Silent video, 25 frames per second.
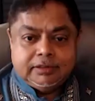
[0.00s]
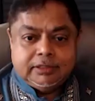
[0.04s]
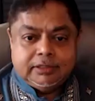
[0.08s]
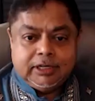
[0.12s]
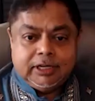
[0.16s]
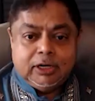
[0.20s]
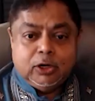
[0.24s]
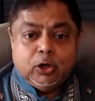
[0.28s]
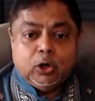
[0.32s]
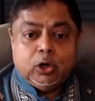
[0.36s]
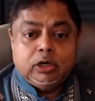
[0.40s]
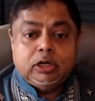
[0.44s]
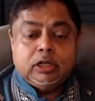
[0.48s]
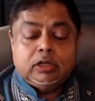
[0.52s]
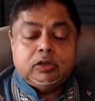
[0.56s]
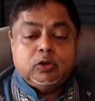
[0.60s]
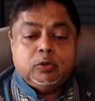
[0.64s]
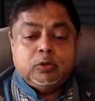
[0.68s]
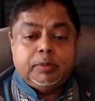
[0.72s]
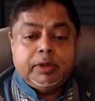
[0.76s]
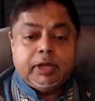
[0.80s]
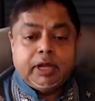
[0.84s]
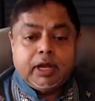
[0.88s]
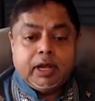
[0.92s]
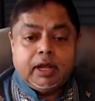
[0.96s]
in order
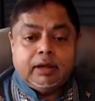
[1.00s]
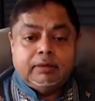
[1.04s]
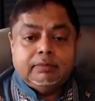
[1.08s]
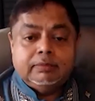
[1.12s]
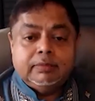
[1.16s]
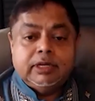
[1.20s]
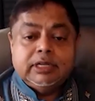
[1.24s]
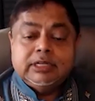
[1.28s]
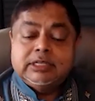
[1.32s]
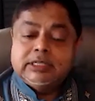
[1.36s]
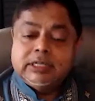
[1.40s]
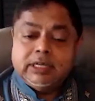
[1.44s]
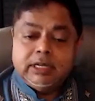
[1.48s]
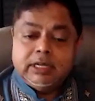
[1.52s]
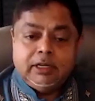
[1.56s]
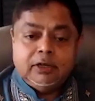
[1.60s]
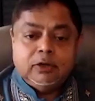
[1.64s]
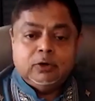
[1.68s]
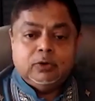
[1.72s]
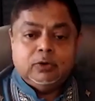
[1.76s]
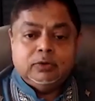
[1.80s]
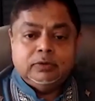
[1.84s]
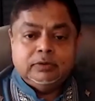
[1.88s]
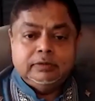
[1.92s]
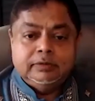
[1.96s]
to become a
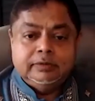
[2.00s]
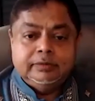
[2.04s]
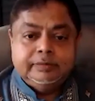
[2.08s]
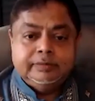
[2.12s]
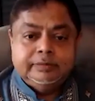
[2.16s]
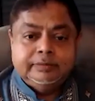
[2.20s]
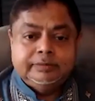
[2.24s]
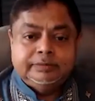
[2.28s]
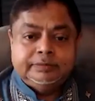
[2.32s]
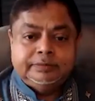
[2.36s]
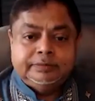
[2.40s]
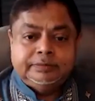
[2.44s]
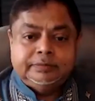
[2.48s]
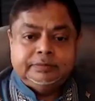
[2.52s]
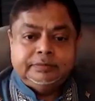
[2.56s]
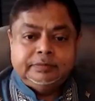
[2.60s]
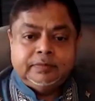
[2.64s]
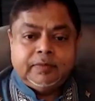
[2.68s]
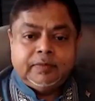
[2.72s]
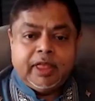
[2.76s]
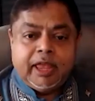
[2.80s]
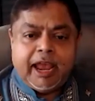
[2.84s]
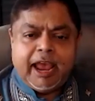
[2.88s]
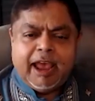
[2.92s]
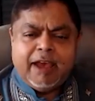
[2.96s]
CEO.
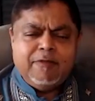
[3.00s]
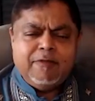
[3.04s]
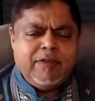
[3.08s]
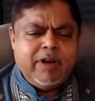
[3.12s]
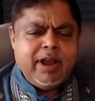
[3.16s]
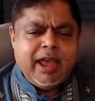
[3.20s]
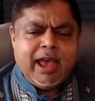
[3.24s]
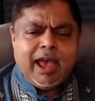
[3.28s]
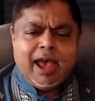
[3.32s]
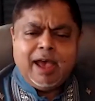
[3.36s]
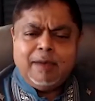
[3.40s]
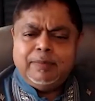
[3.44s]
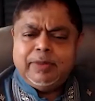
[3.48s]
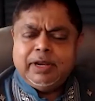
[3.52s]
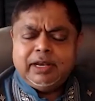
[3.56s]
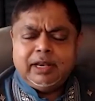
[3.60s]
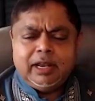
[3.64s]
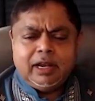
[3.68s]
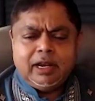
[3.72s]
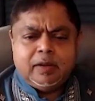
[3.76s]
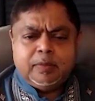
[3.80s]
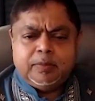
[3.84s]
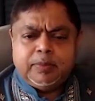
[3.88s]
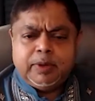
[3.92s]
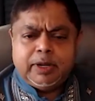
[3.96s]
Every habit
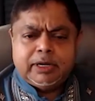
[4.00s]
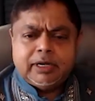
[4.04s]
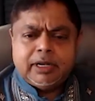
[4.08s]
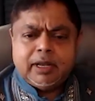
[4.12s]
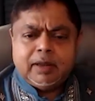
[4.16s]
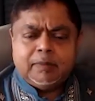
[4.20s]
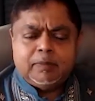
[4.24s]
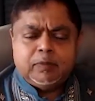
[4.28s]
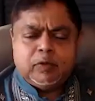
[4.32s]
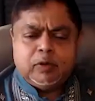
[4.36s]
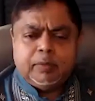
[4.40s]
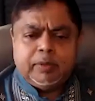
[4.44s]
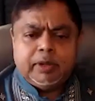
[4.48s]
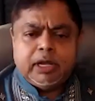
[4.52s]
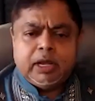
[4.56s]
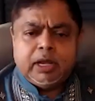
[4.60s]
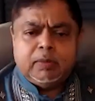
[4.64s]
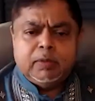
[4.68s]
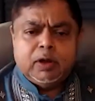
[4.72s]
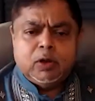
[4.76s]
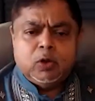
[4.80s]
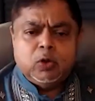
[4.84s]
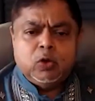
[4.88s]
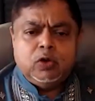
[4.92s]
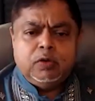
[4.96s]
that he picked up to
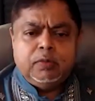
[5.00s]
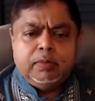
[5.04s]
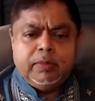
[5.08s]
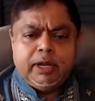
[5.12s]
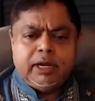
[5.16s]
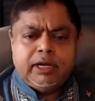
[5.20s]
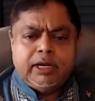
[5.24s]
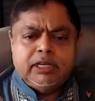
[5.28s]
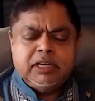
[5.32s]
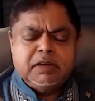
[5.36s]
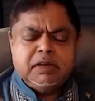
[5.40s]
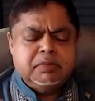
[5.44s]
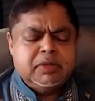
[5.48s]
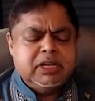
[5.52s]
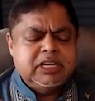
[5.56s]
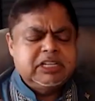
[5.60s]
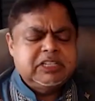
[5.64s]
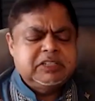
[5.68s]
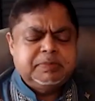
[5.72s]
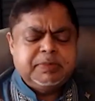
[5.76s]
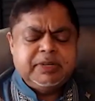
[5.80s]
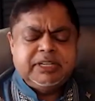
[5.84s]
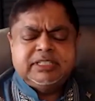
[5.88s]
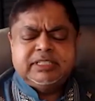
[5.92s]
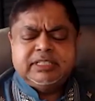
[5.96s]
become a good manager
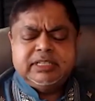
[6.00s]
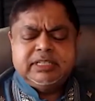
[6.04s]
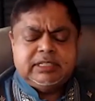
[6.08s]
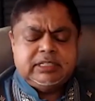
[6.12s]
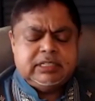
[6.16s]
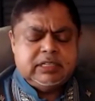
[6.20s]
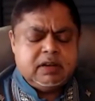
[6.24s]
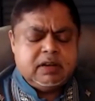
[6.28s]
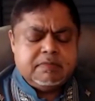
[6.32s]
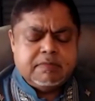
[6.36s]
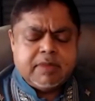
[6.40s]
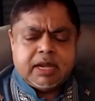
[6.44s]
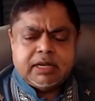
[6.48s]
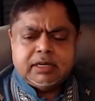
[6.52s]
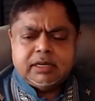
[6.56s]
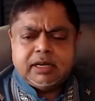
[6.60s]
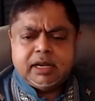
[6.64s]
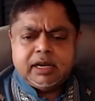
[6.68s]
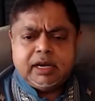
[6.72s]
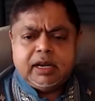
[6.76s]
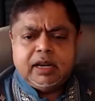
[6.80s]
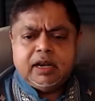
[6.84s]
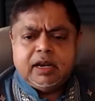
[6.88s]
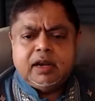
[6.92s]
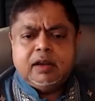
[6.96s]
must be
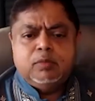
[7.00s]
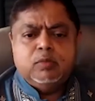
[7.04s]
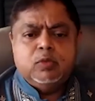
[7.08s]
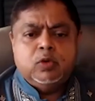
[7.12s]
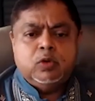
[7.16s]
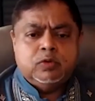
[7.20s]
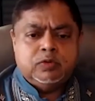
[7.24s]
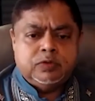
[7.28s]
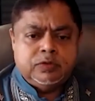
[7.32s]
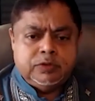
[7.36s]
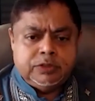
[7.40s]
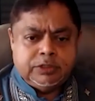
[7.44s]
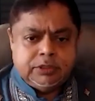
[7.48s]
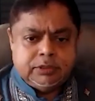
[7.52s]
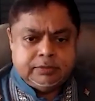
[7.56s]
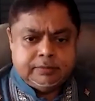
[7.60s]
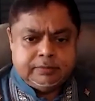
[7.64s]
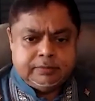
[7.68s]
systematically removed.